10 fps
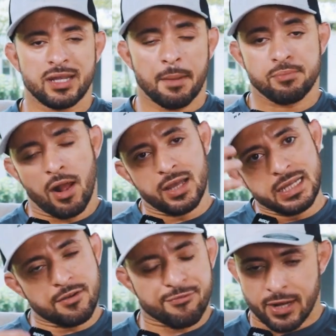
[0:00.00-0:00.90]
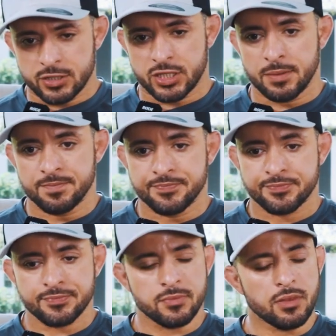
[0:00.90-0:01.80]
I brought in a Frenchie,
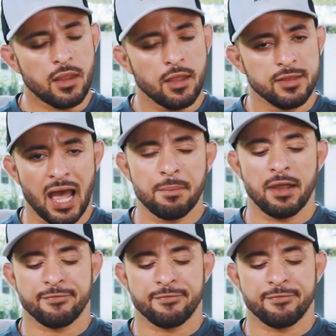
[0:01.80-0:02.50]
not my